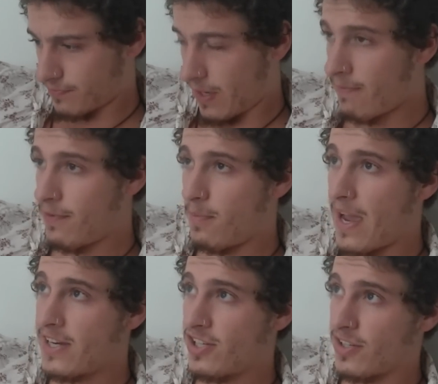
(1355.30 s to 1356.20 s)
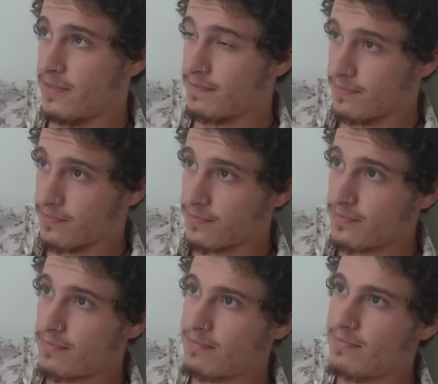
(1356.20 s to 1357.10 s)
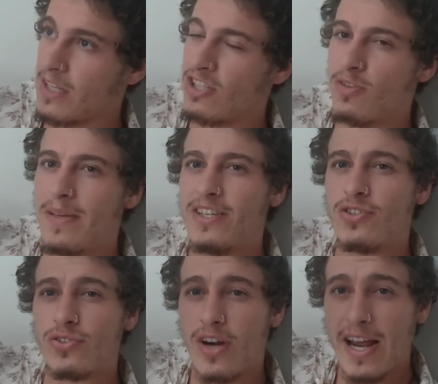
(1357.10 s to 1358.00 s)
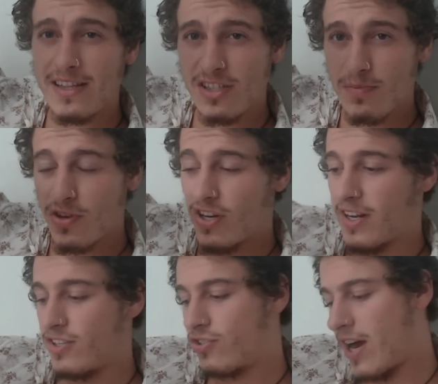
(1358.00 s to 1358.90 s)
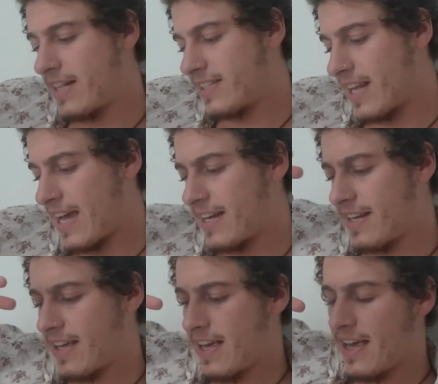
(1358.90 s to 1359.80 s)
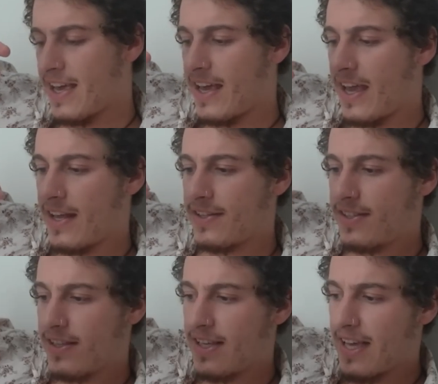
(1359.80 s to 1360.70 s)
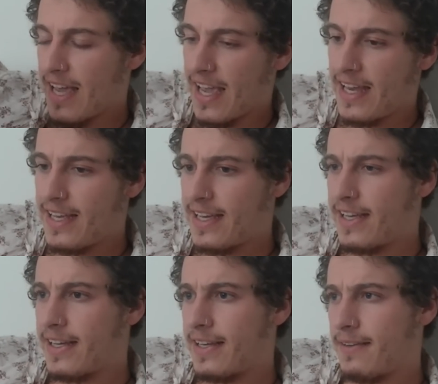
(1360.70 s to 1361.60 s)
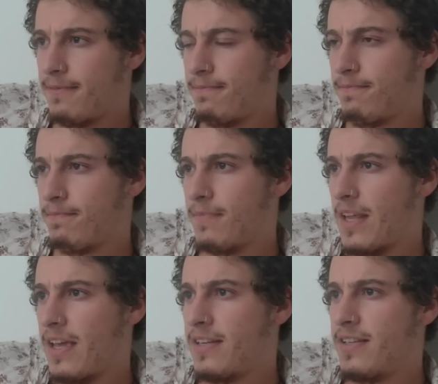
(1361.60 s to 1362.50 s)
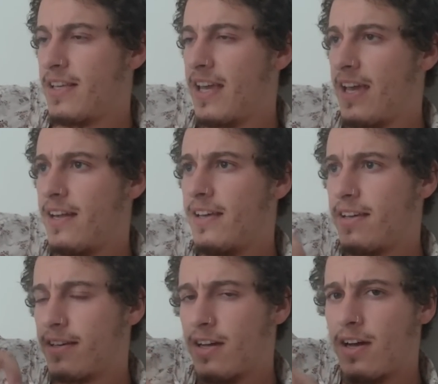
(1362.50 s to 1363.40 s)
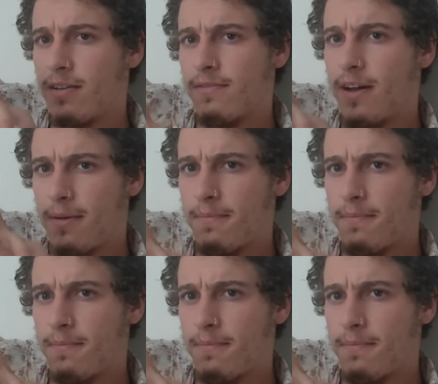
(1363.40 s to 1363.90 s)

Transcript: information to be transmuted and translated into the inner kind of